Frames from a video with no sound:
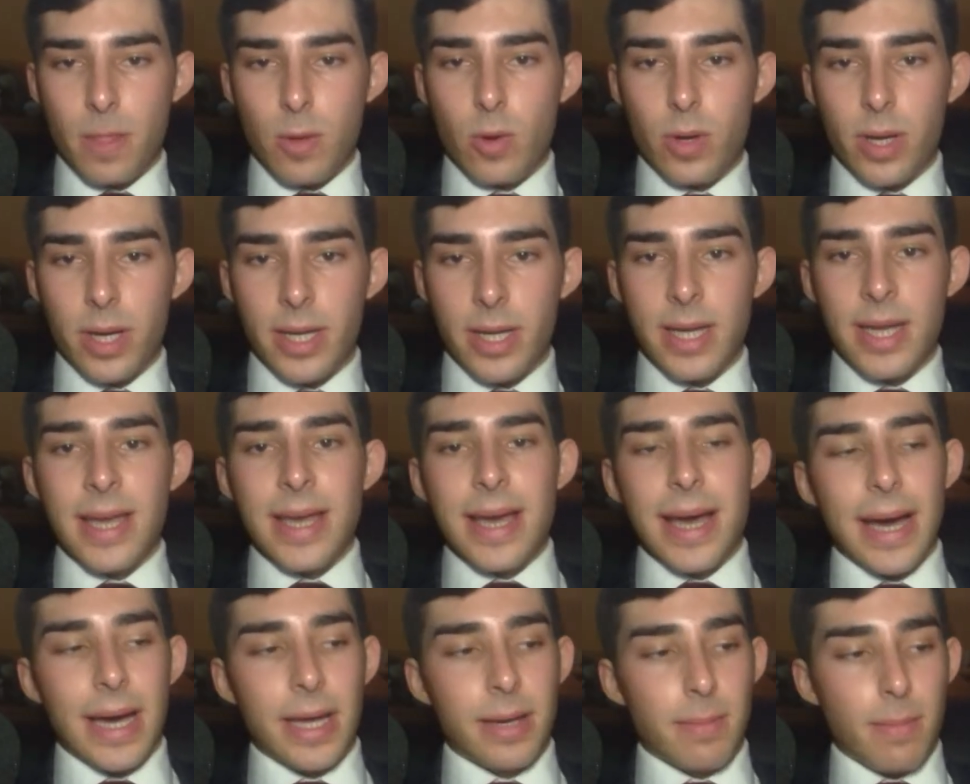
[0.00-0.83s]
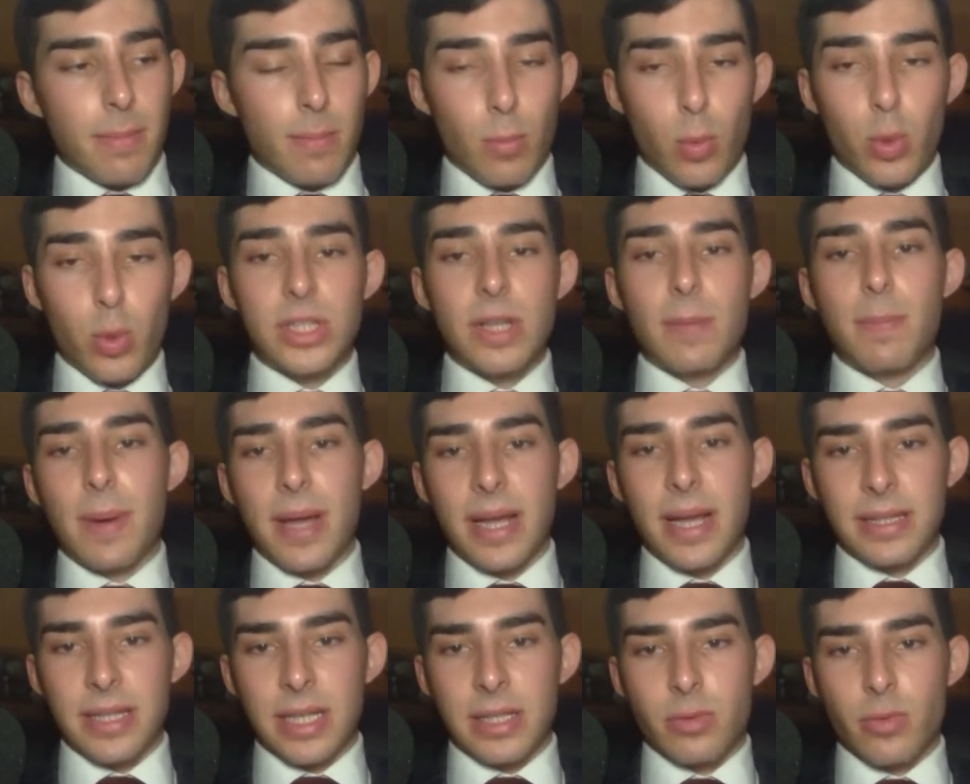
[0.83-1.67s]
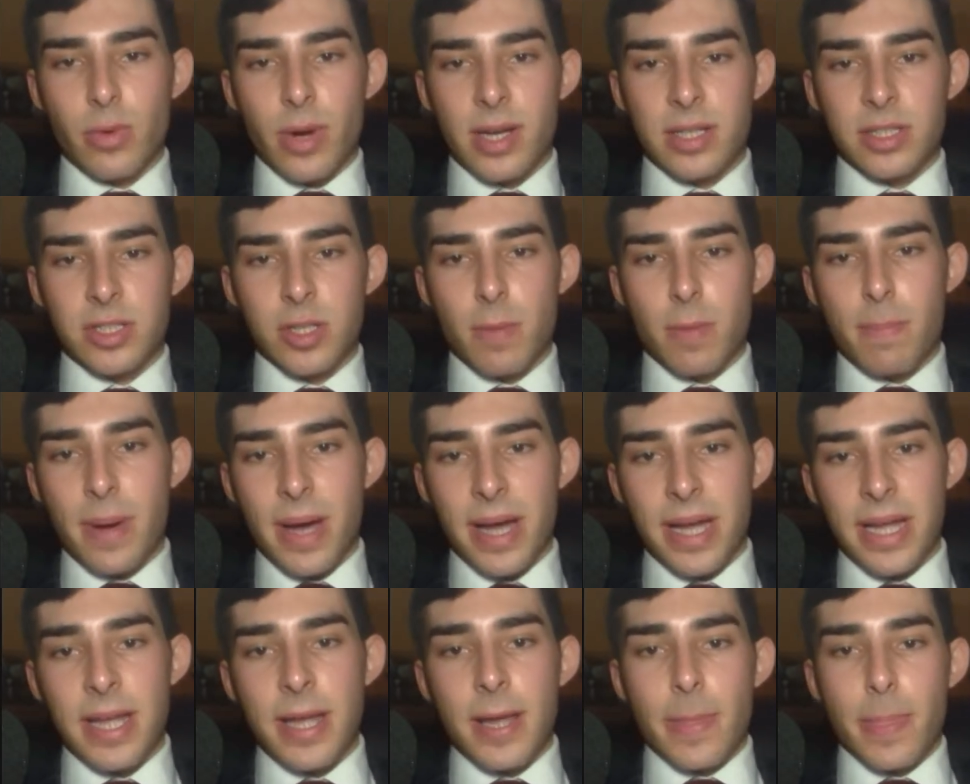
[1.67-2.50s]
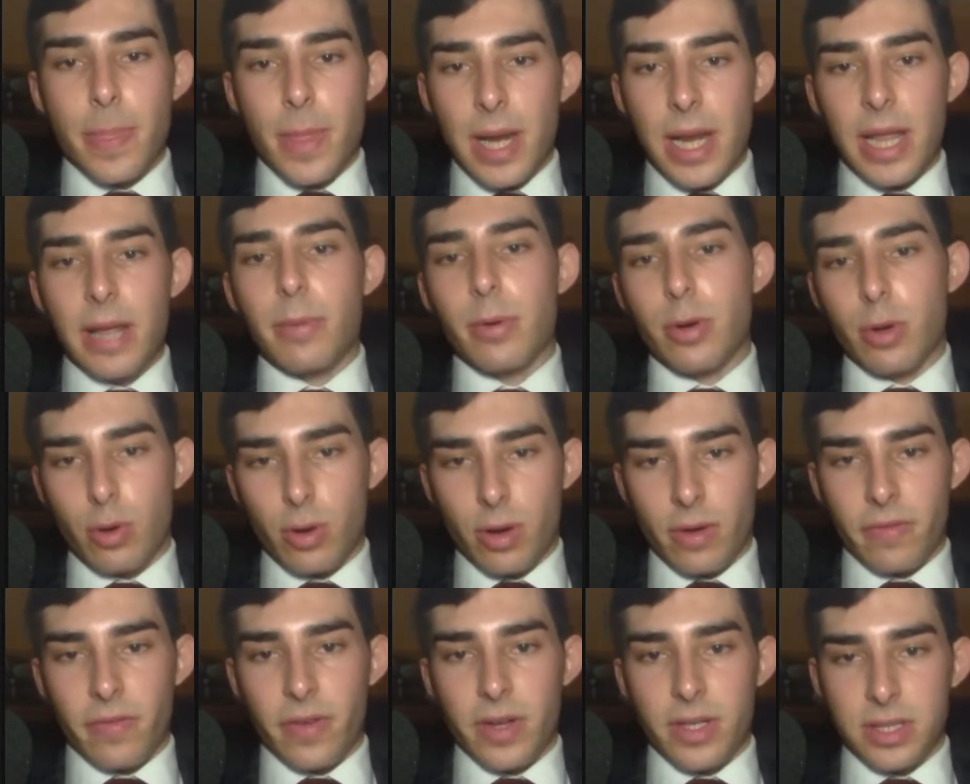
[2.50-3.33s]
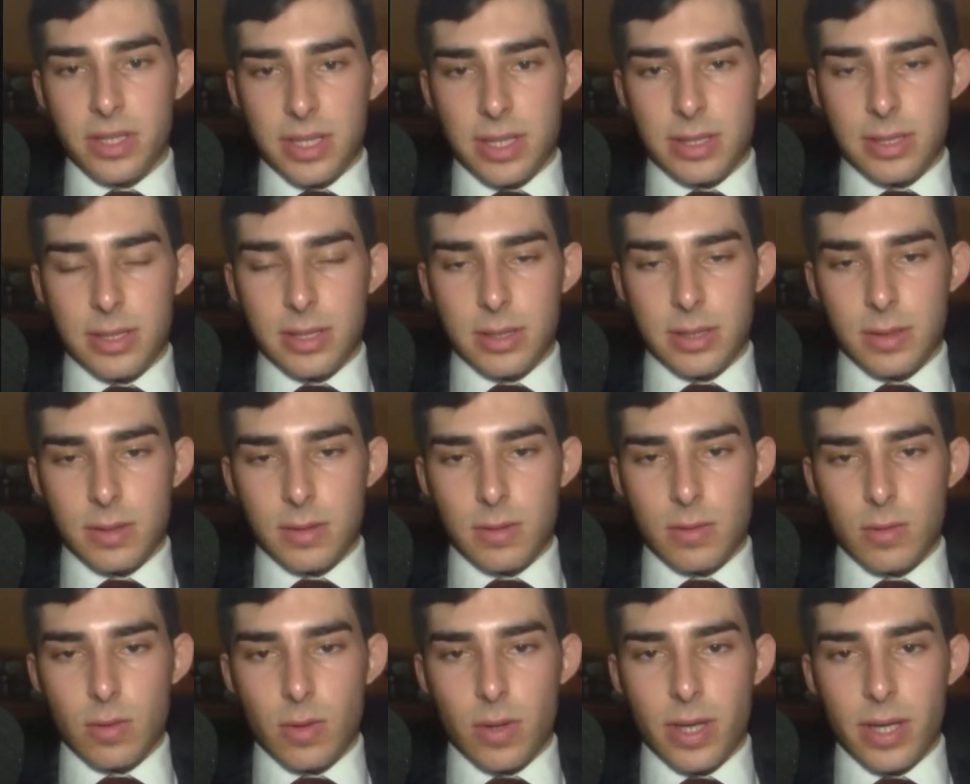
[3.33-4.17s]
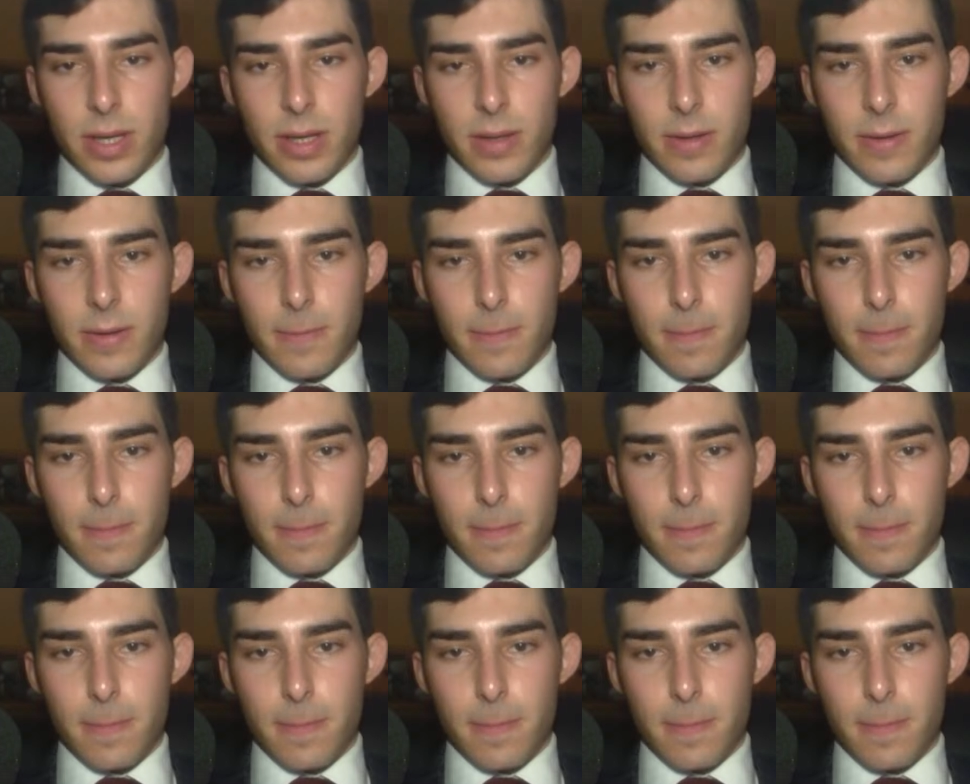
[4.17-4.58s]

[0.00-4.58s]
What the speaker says: okay, and multiplying that ratio by the labor coefficients, okay,